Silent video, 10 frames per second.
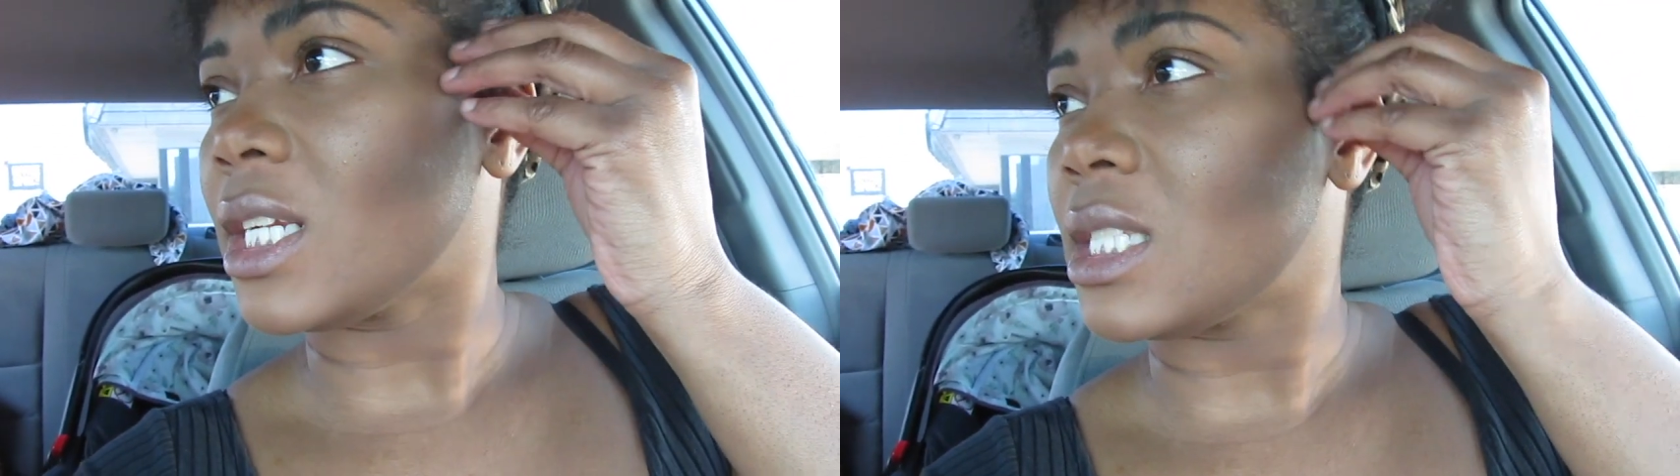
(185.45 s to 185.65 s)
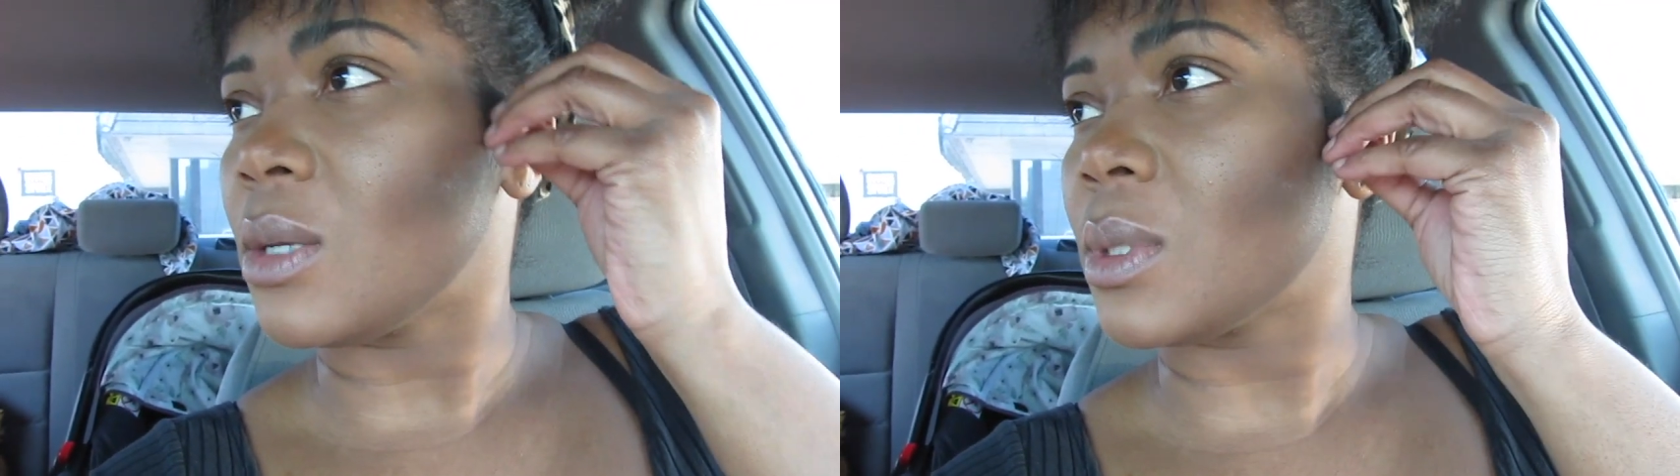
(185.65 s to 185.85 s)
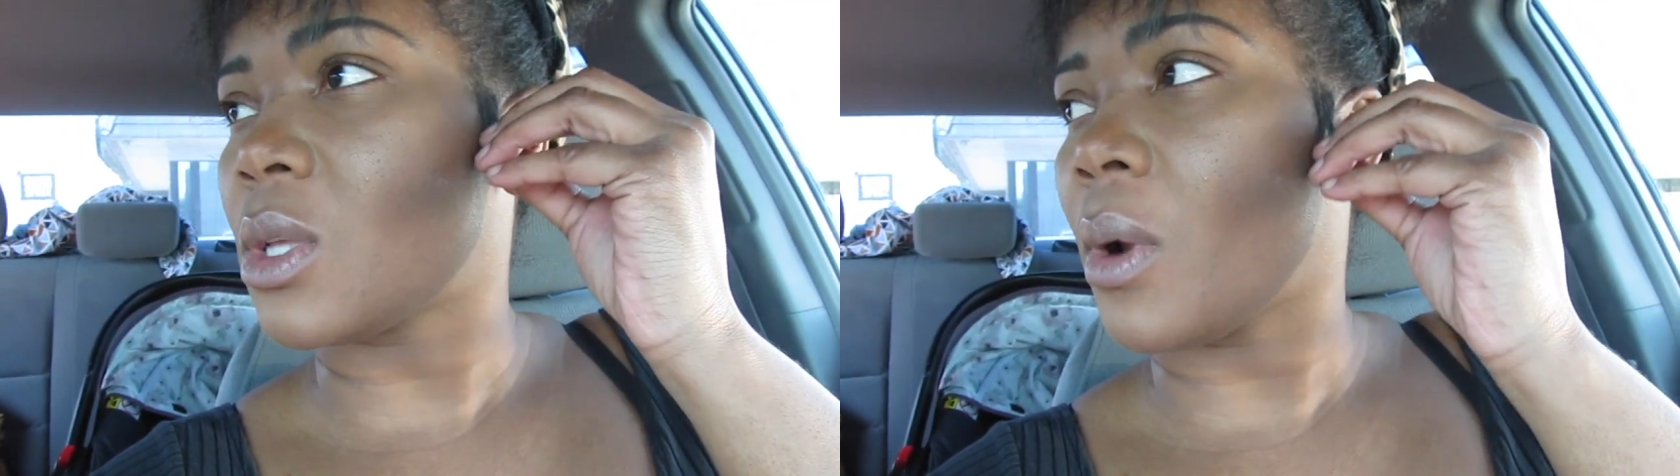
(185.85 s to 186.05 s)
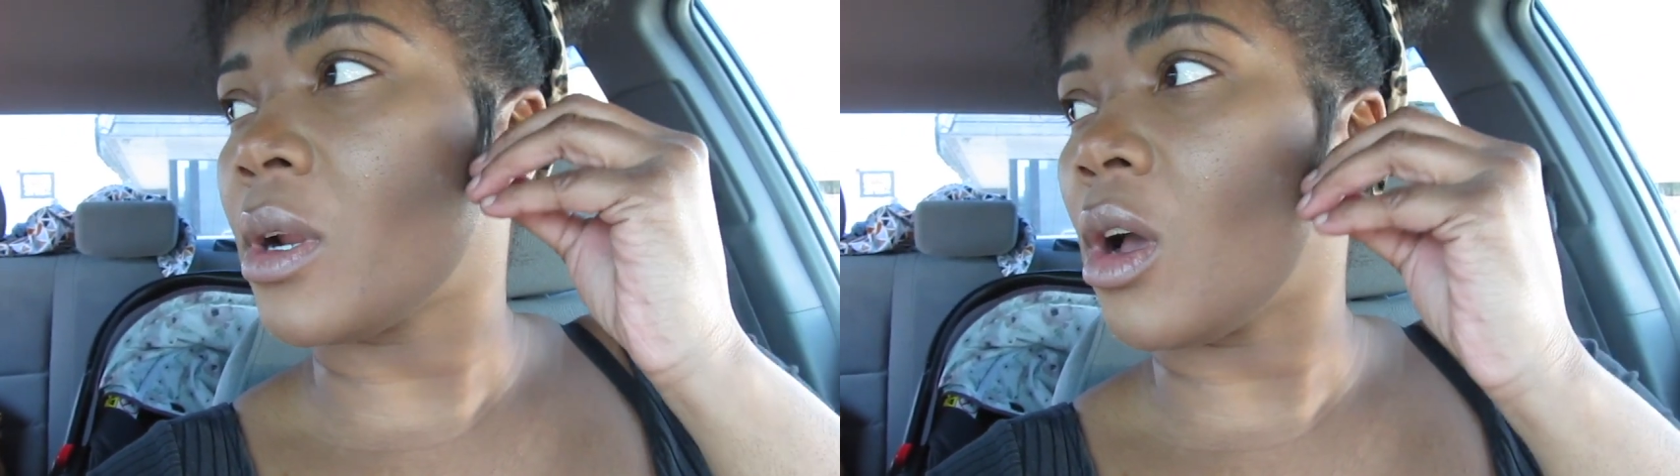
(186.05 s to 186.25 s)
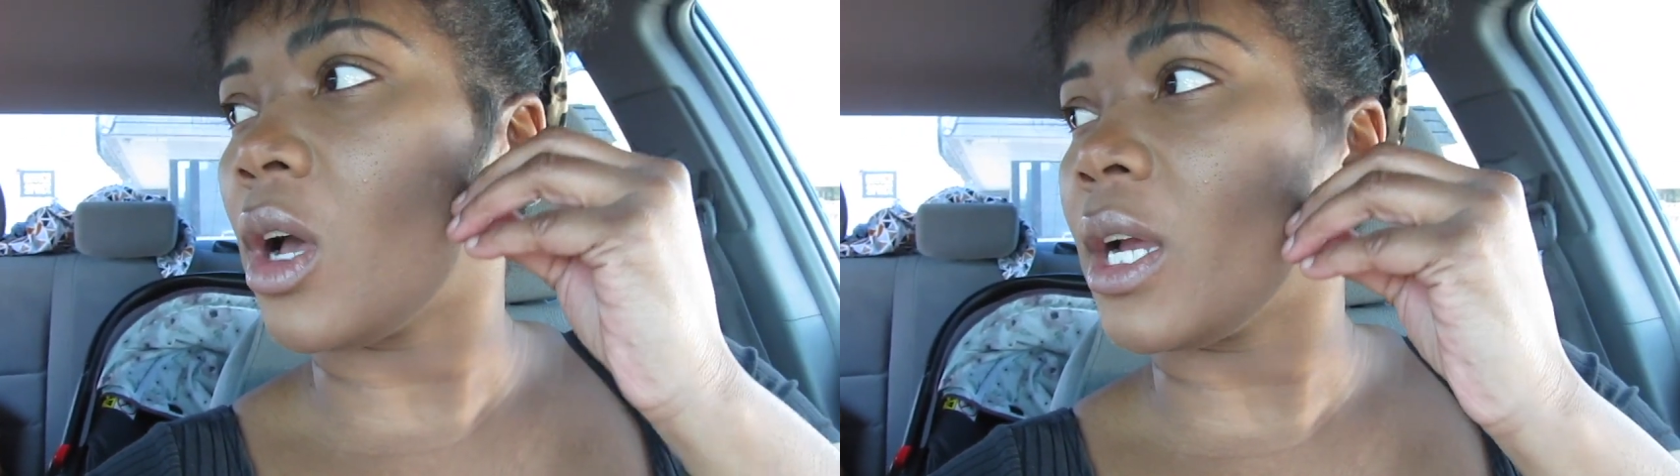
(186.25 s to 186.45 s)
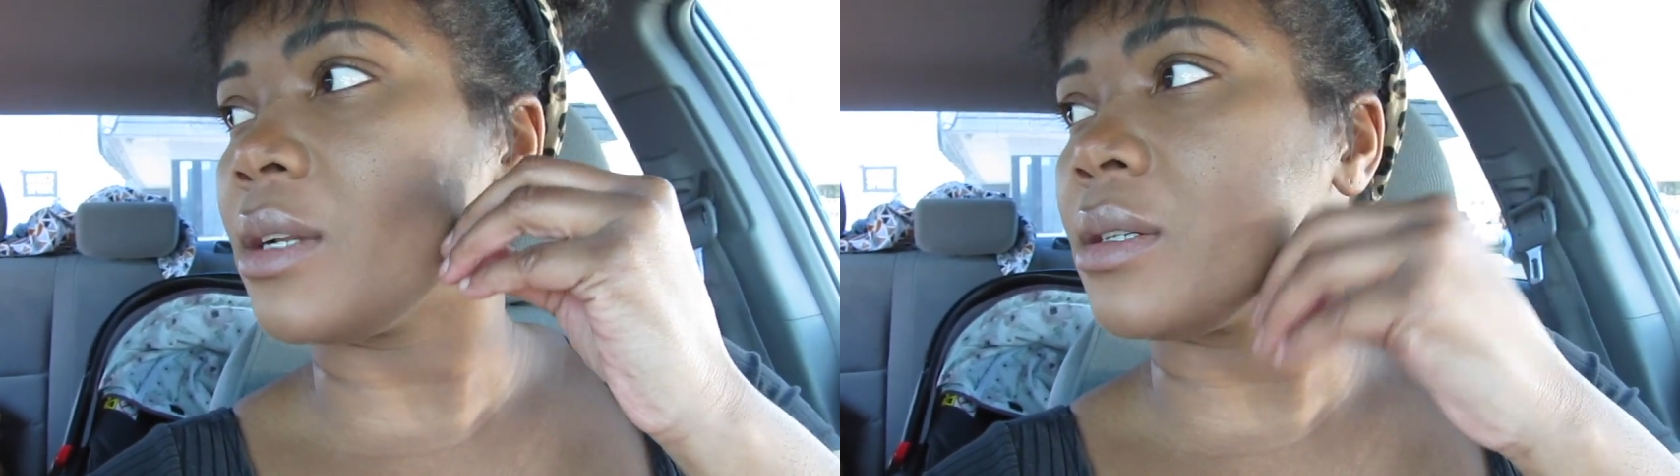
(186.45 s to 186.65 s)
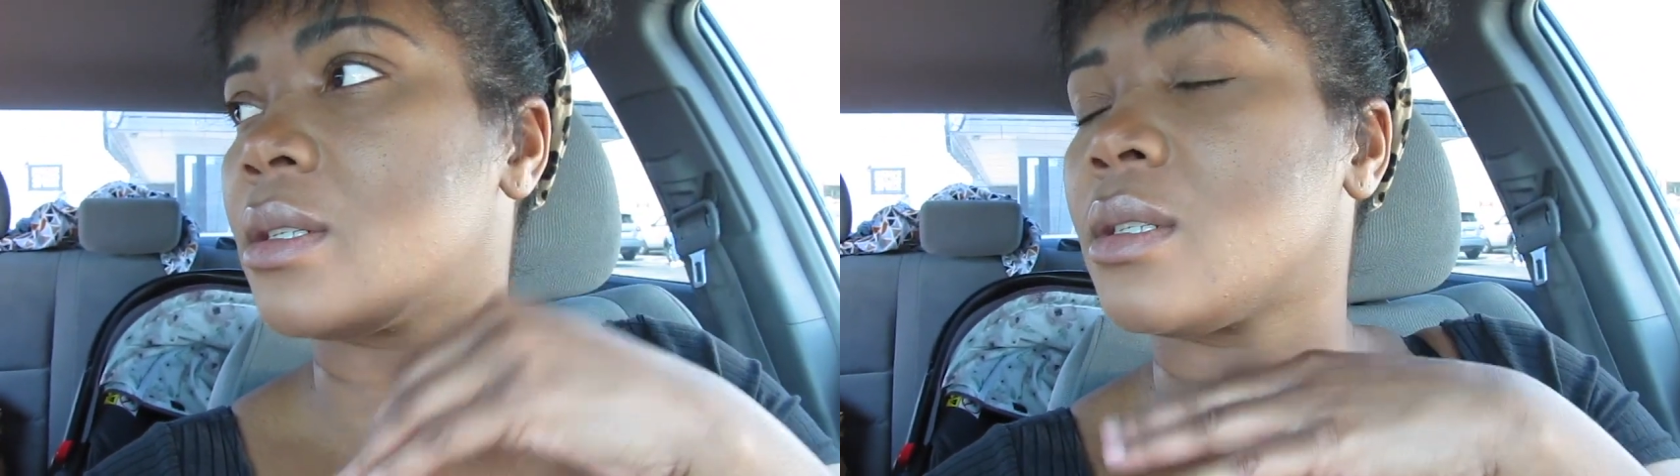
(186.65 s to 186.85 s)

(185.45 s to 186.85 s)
to see what's going on.